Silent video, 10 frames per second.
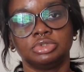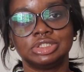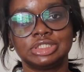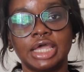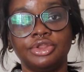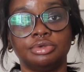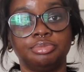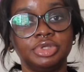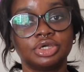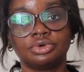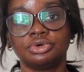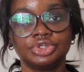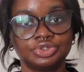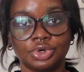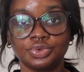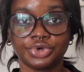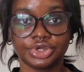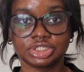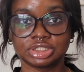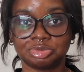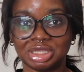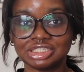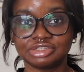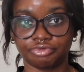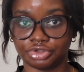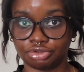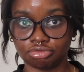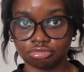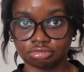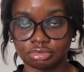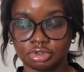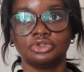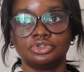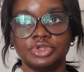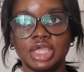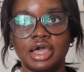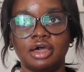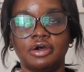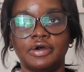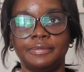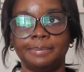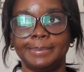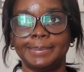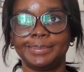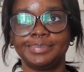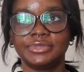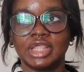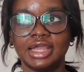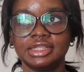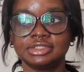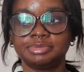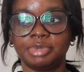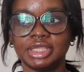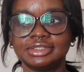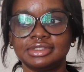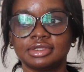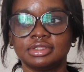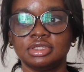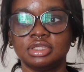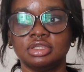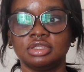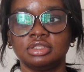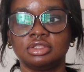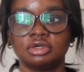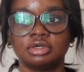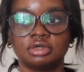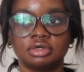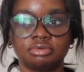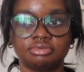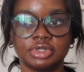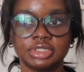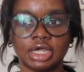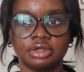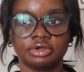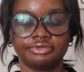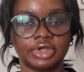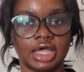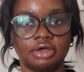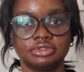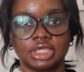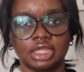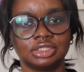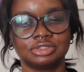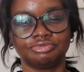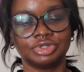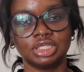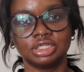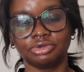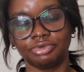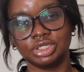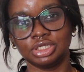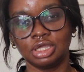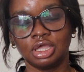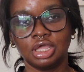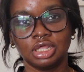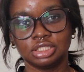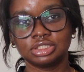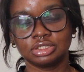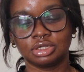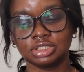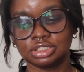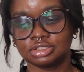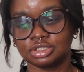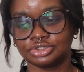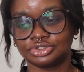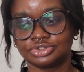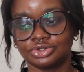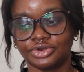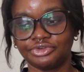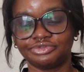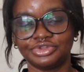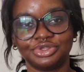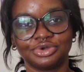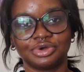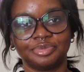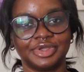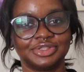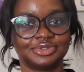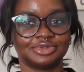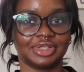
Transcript: decide on pick which one works best for you. So yeah, that is basically the rundown of how to get. This is a shorter video compared to